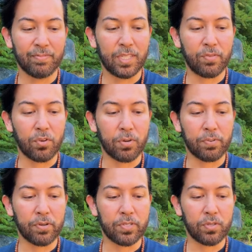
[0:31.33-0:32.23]
If you're a
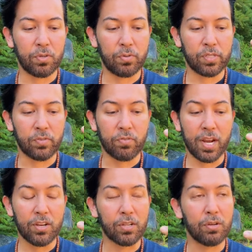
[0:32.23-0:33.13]
person who is
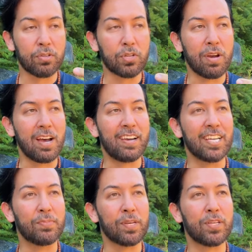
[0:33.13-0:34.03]
afraid to close her
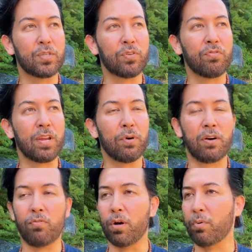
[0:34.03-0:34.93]
eyes because you're afraid
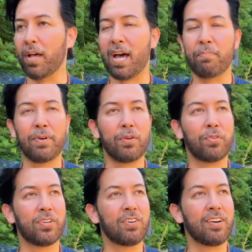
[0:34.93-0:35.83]
of what will happen or
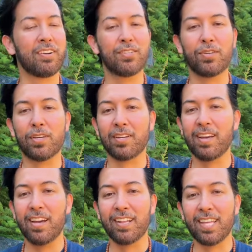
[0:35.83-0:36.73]
the darkness, you can
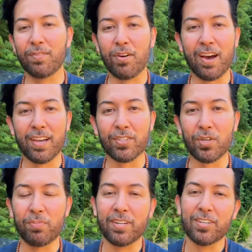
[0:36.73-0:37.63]
leave your eyes
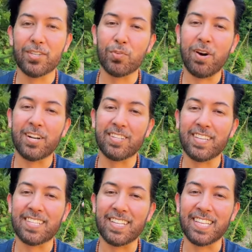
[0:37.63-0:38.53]
open and just watch
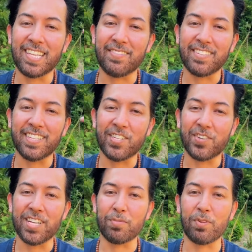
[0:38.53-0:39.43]
these leaves and the
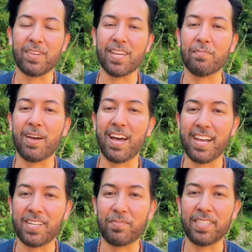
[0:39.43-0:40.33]
trees moving in
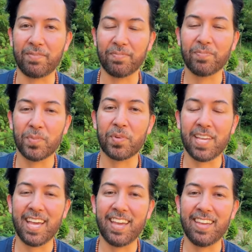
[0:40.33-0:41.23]
behind me,
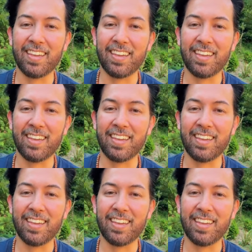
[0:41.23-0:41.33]
okay?